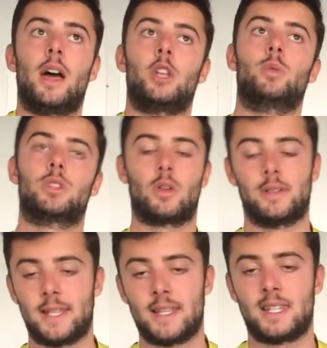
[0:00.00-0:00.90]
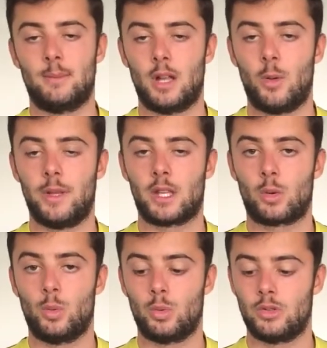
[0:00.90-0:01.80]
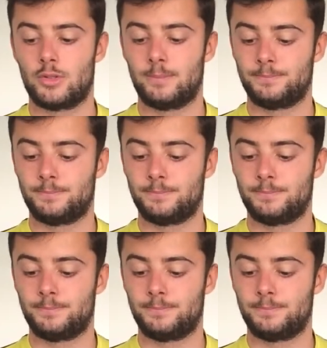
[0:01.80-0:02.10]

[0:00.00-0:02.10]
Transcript: and you want to go and test him low in the corners.